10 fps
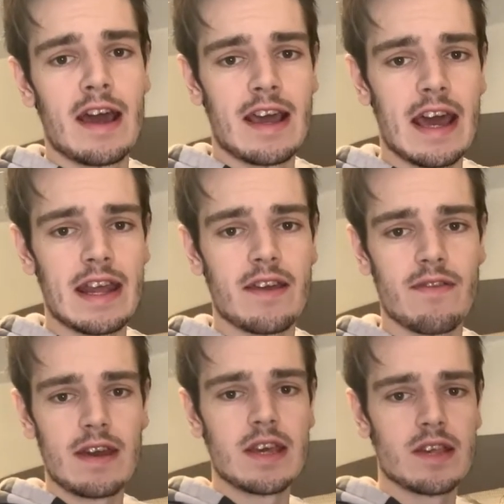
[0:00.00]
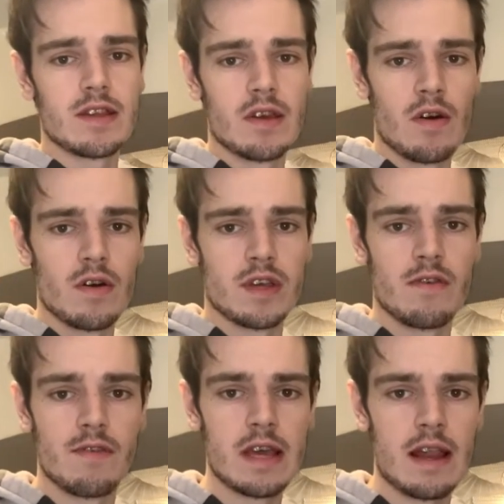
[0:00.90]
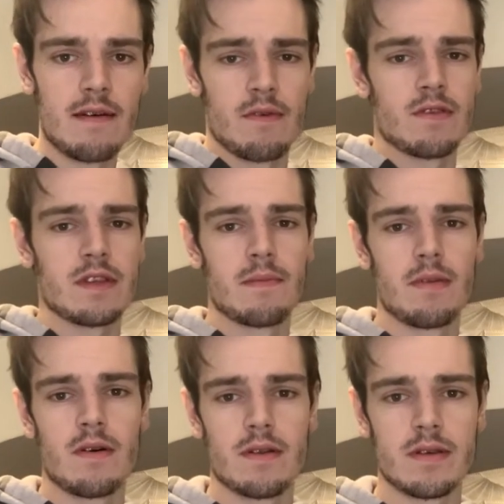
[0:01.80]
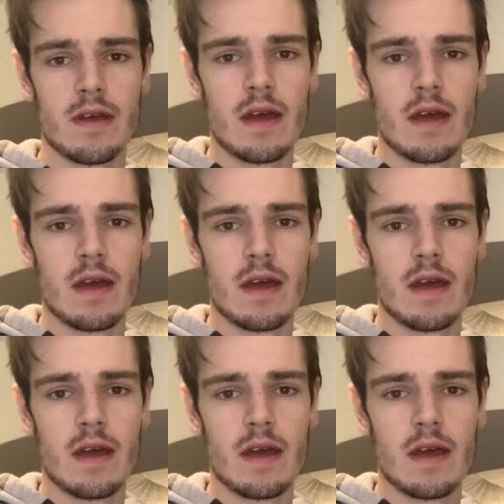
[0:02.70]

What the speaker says: can increase your urea levels in your blood.